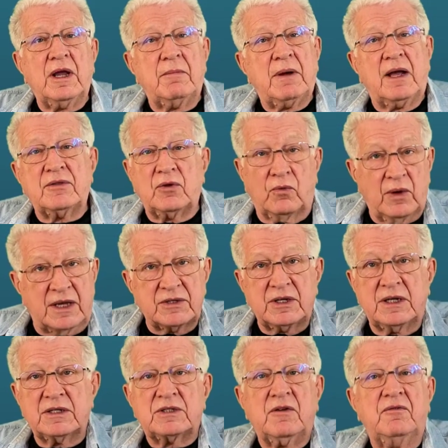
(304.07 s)
about the
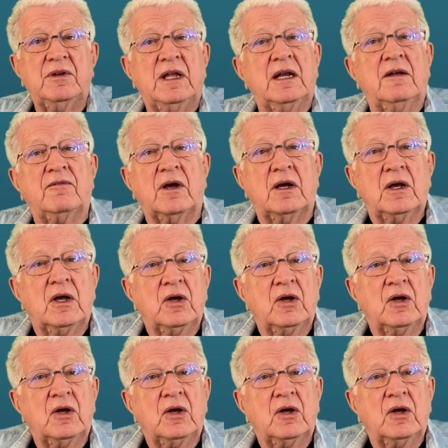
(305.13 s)
residents of Nineveh